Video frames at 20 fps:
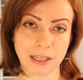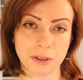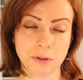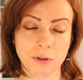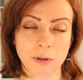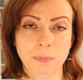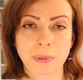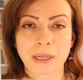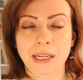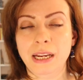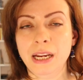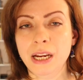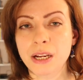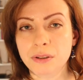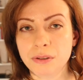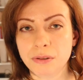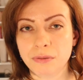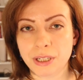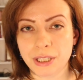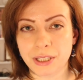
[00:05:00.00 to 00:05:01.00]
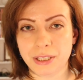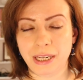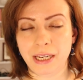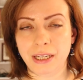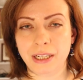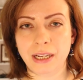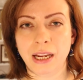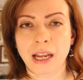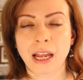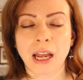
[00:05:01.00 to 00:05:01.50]
that could be
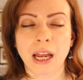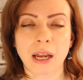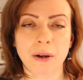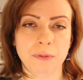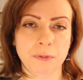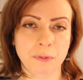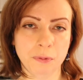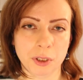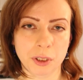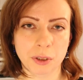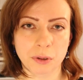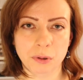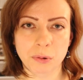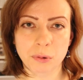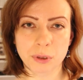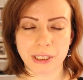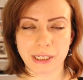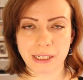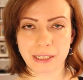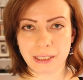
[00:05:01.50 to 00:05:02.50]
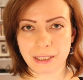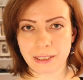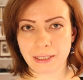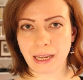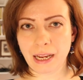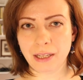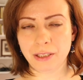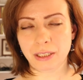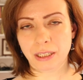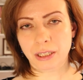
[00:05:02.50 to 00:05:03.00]
interesting for your audience
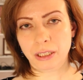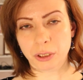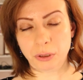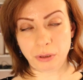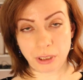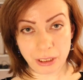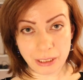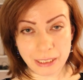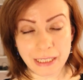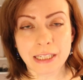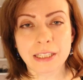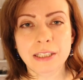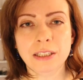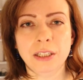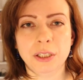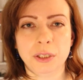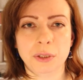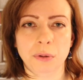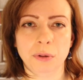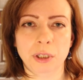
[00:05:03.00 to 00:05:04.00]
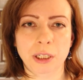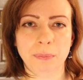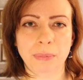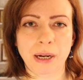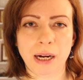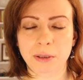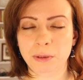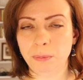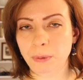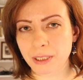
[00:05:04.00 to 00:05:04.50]
that you can easily talk
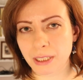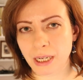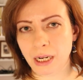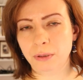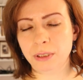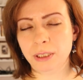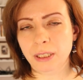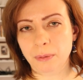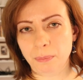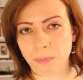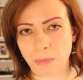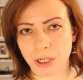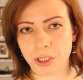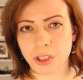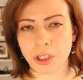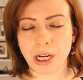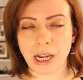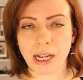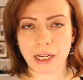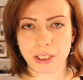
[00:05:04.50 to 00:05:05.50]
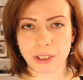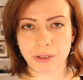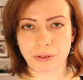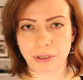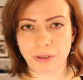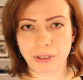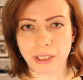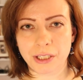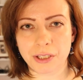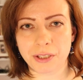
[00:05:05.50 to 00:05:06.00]
about without much
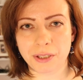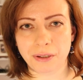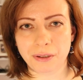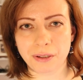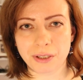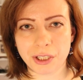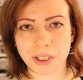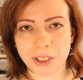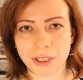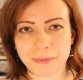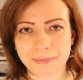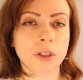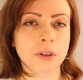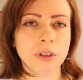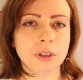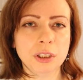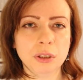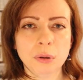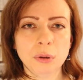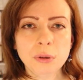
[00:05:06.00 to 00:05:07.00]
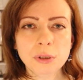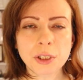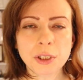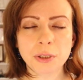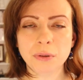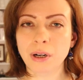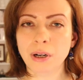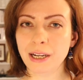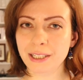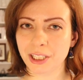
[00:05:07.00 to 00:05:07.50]
extra research. You can
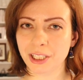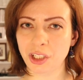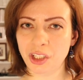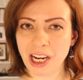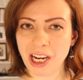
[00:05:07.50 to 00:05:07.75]
also ask